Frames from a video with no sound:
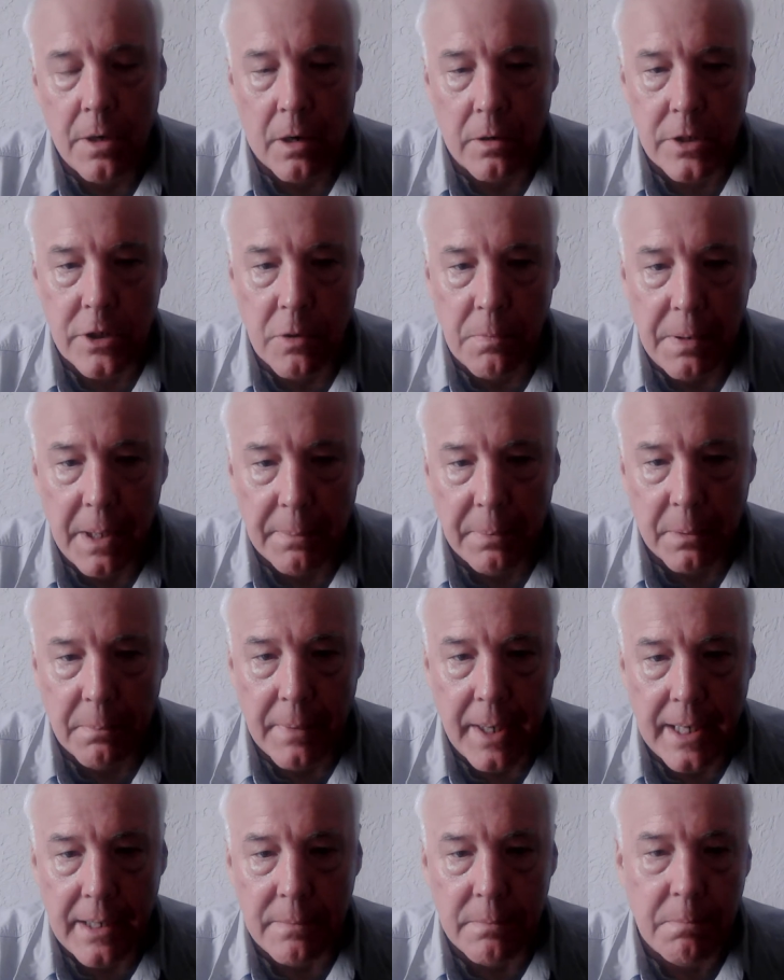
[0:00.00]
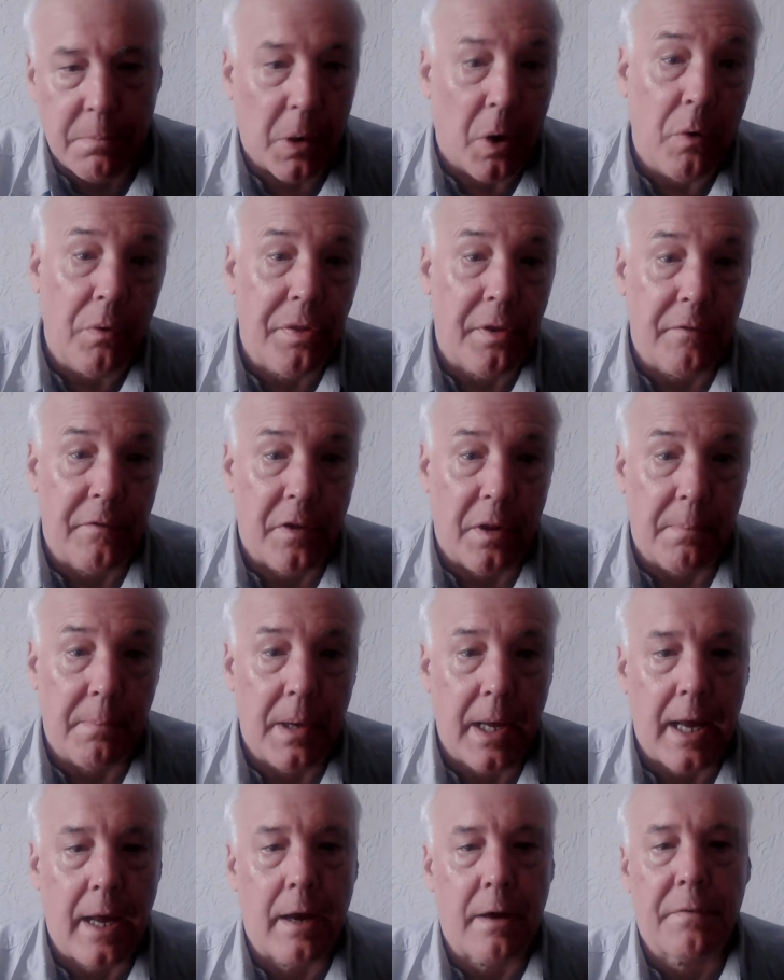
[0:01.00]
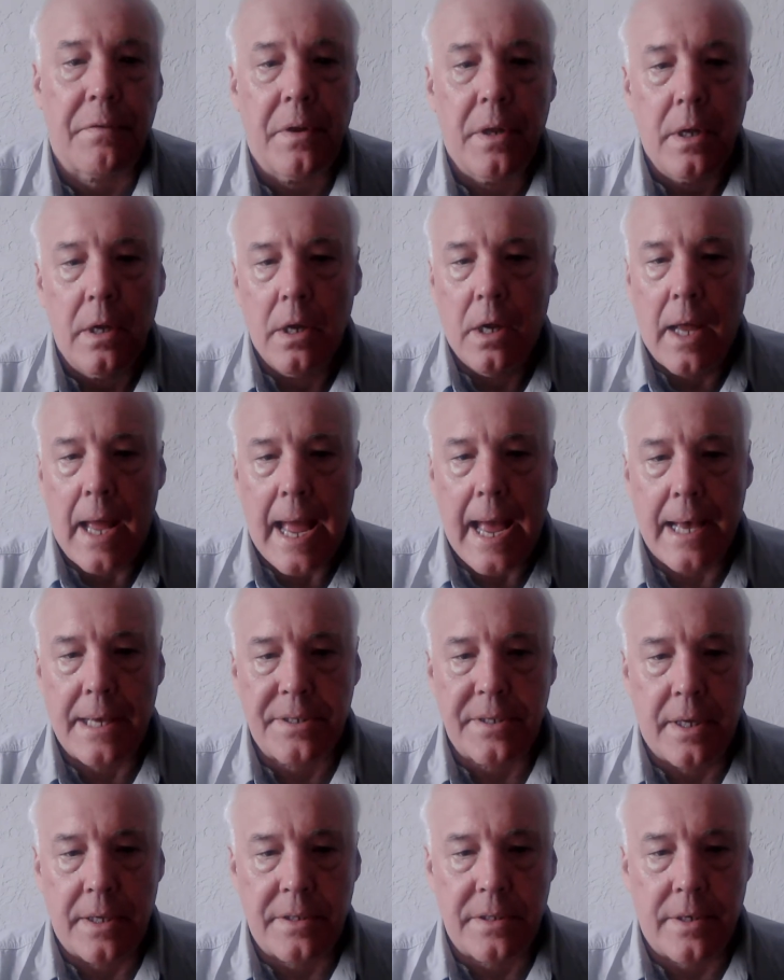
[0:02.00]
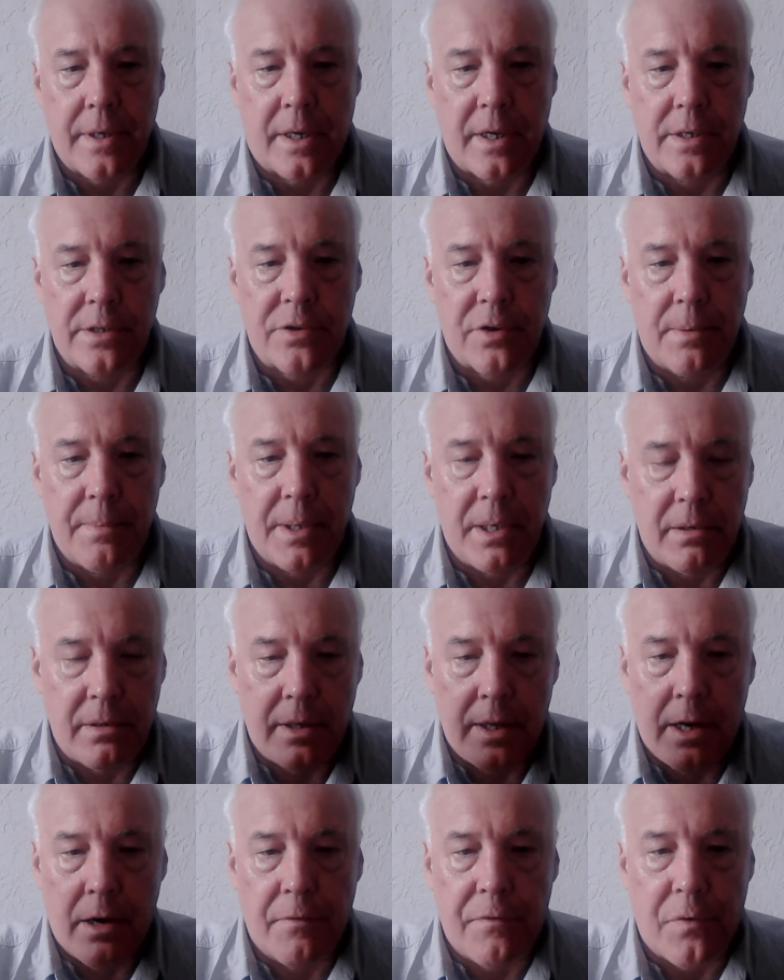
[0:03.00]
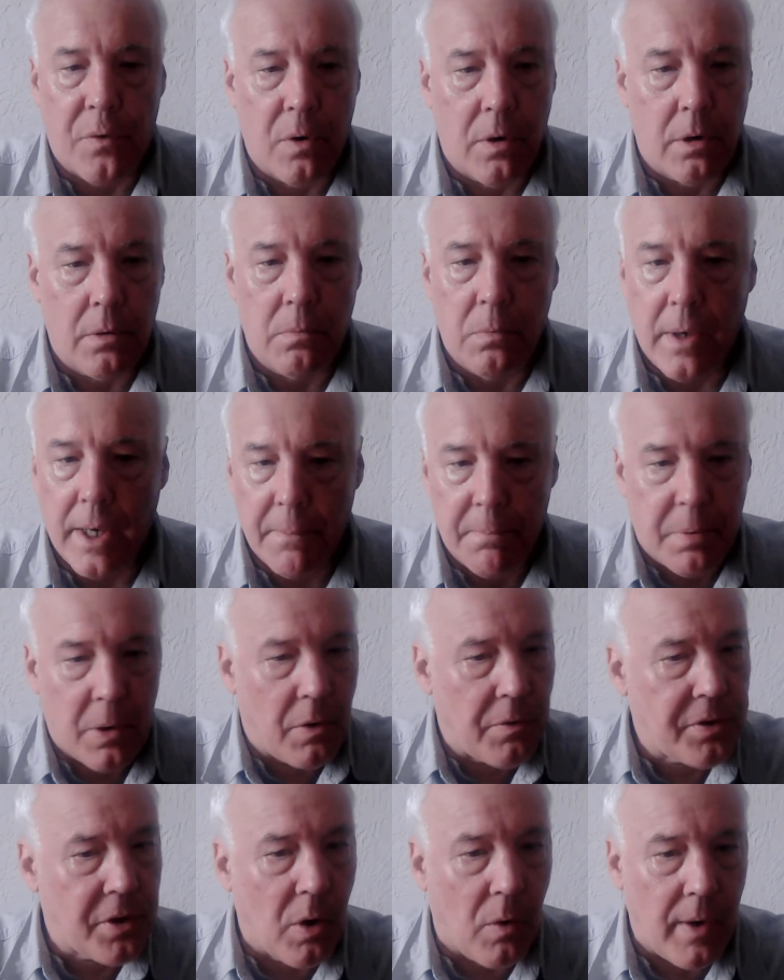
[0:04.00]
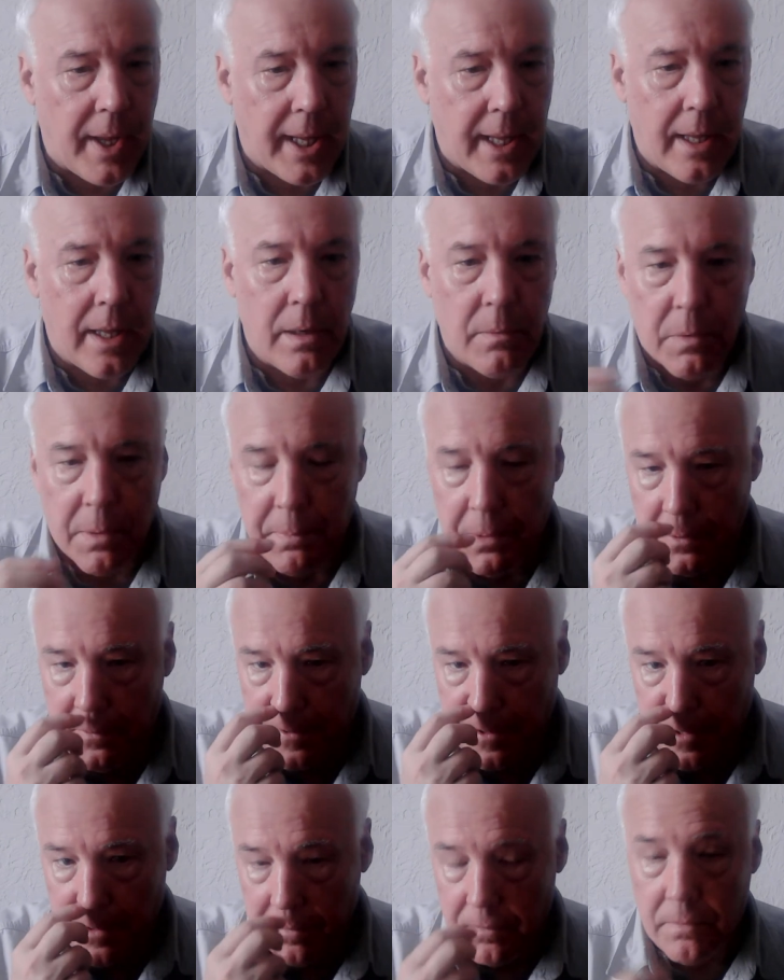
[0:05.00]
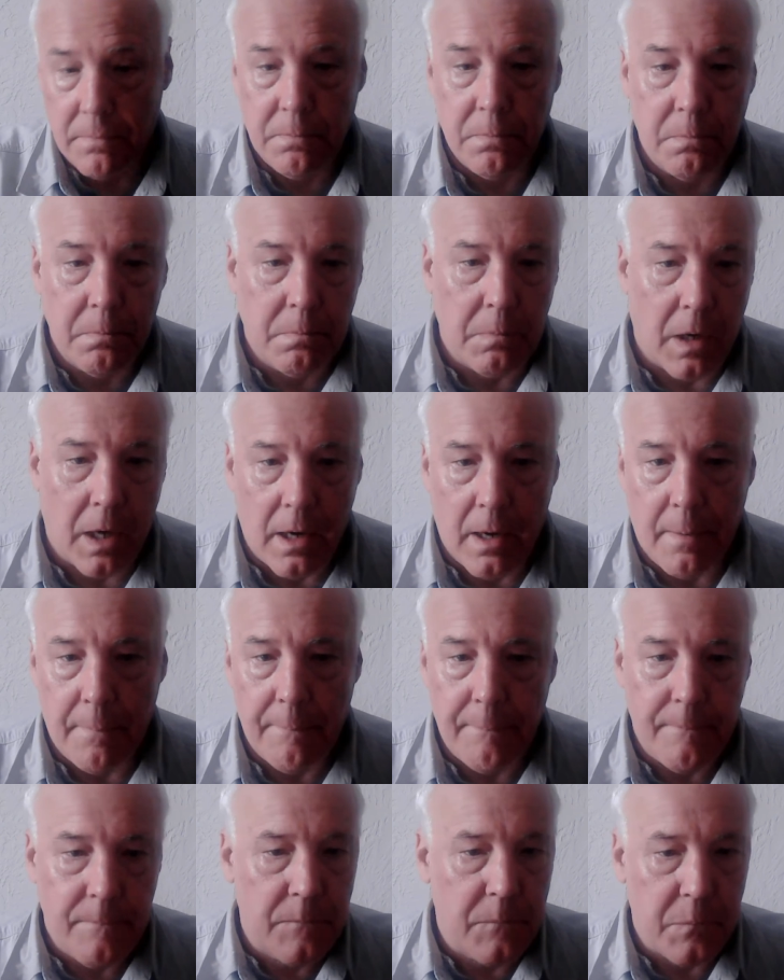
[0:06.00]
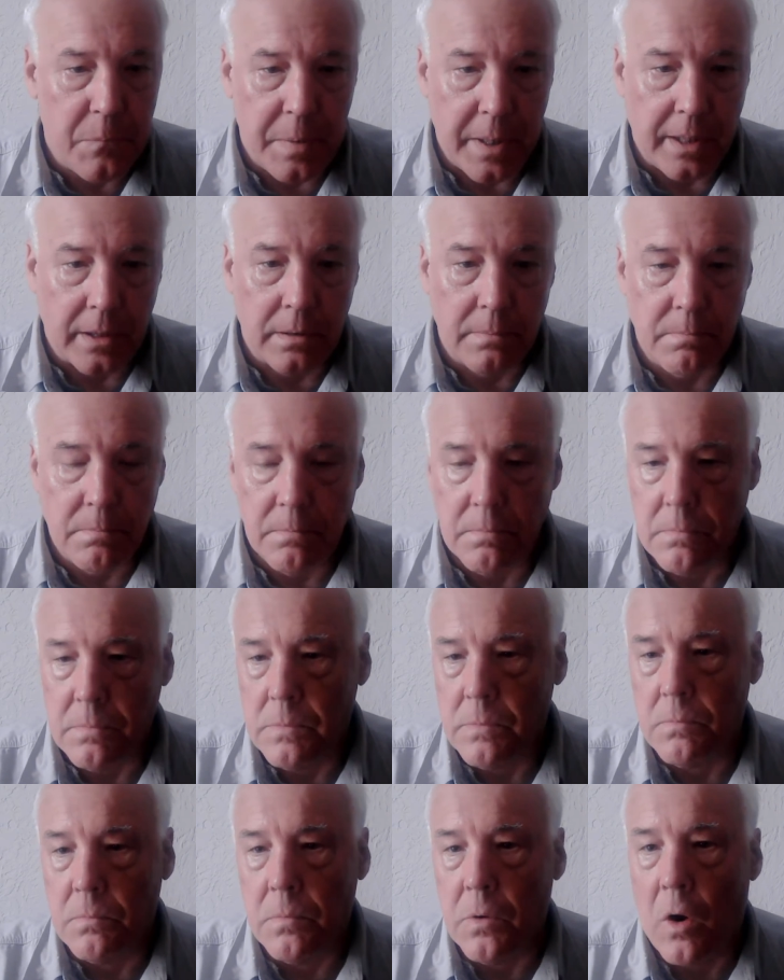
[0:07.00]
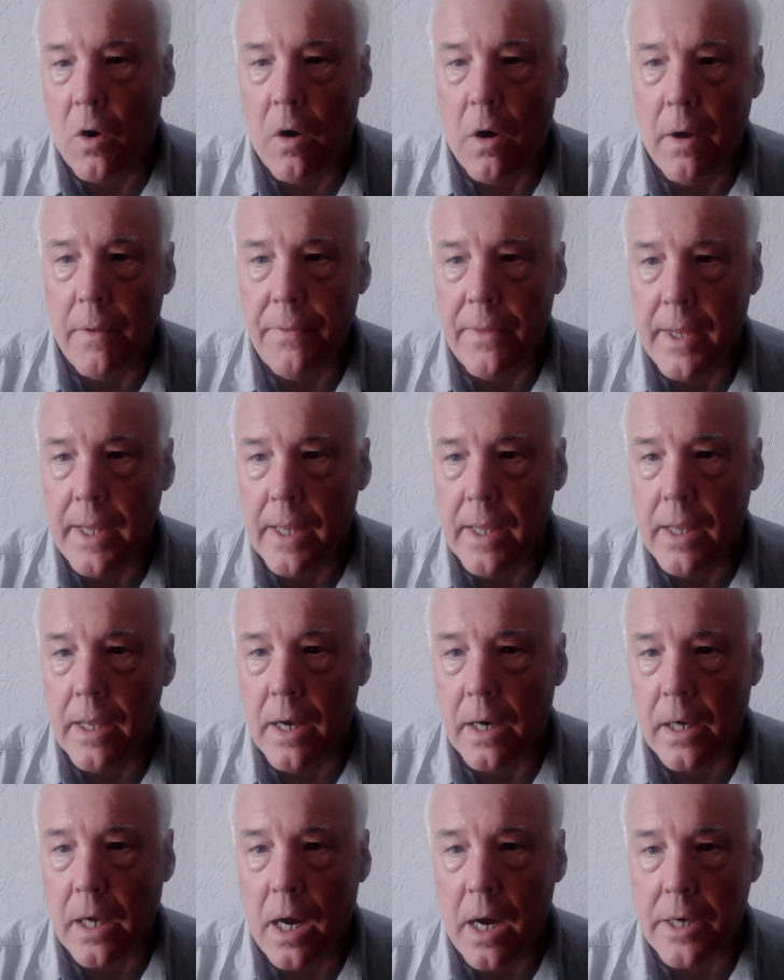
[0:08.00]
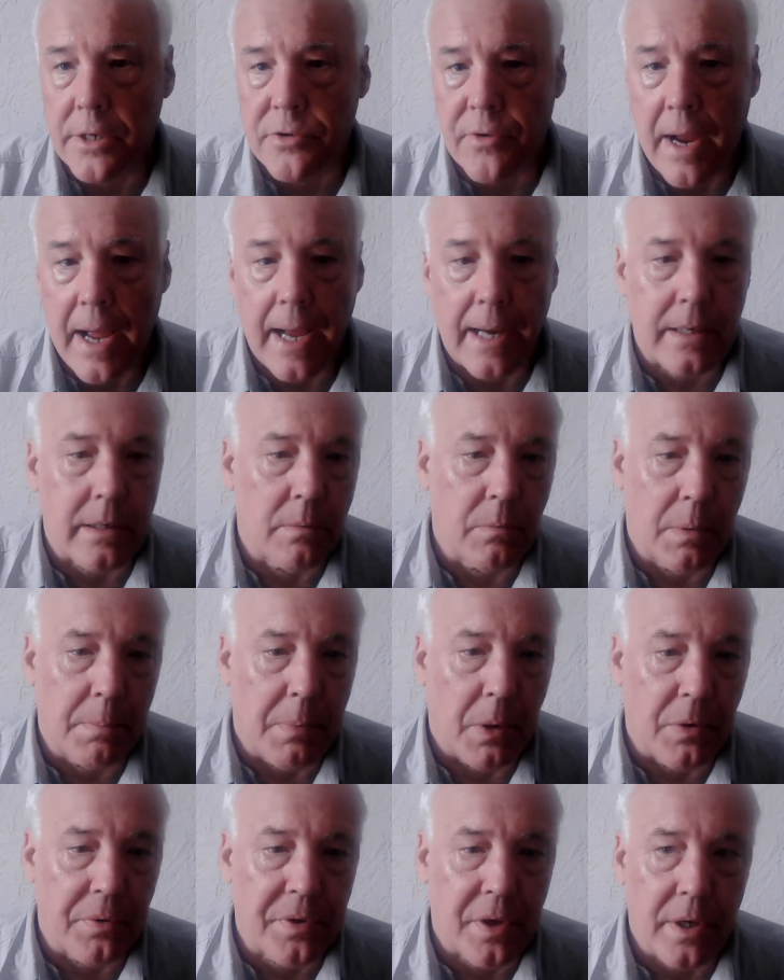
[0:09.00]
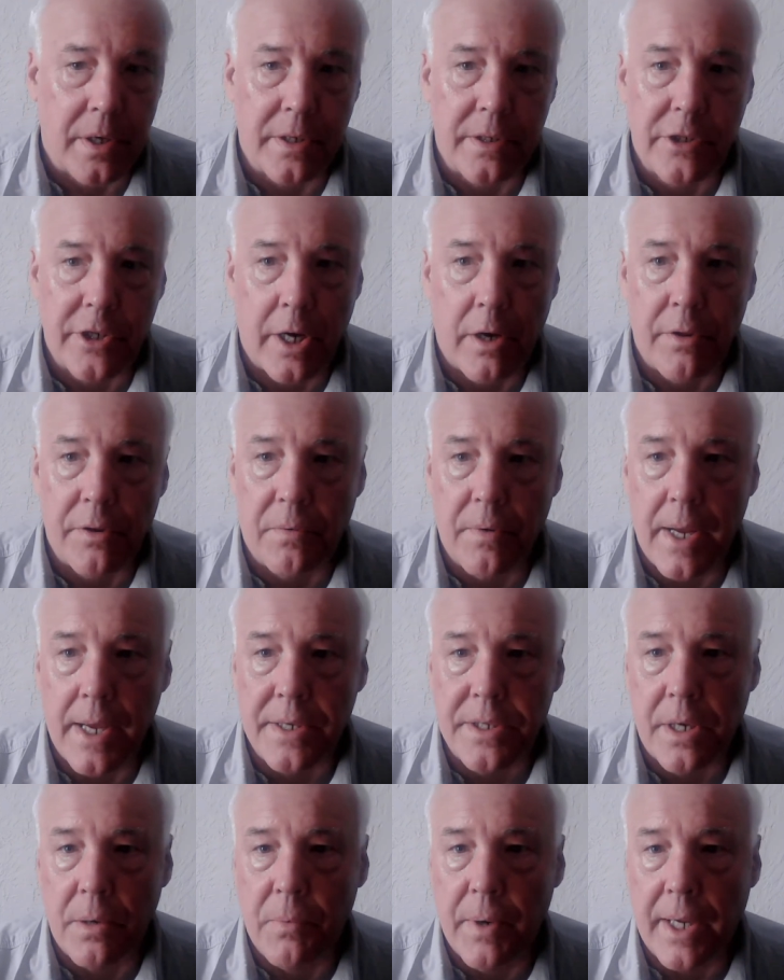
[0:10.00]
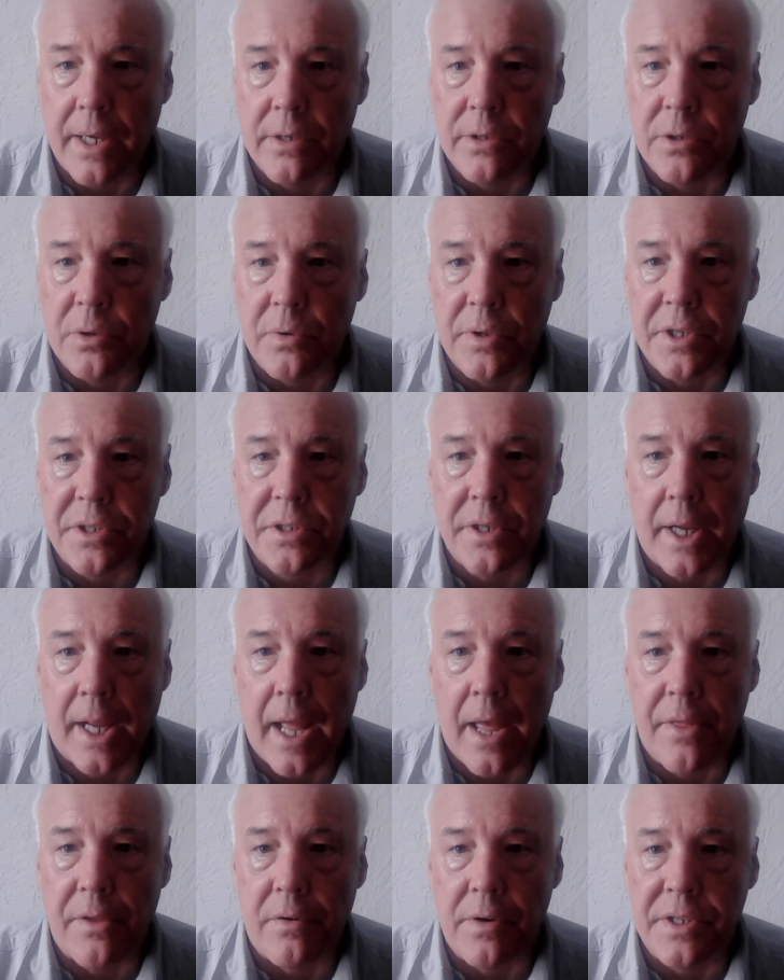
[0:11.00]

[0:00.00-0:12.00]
Two people might, both of them have assets to contribute, and therefore we're both going in, we're both going to be on the contract, and we're both going to share the risk, and we could do this together.